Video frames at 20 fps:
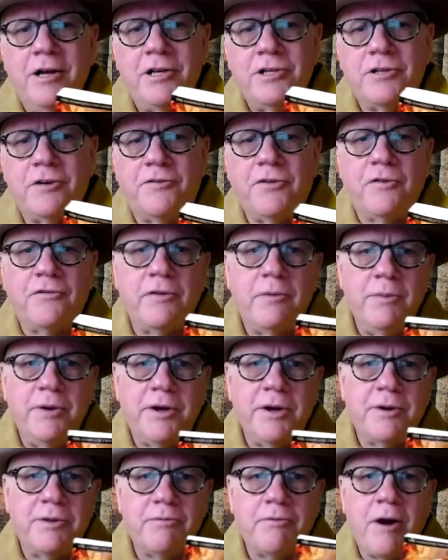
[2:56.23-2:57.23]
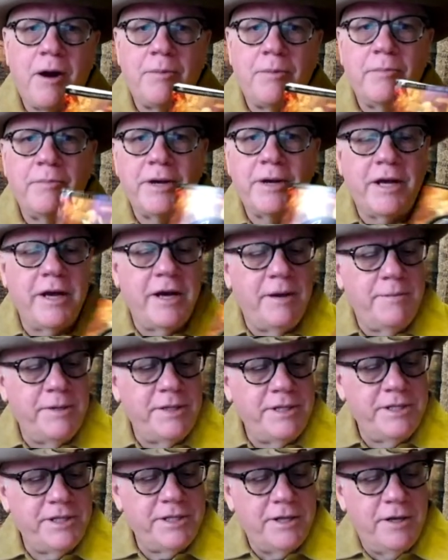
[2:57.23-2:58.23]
So if you're familiar with Robert McCammon's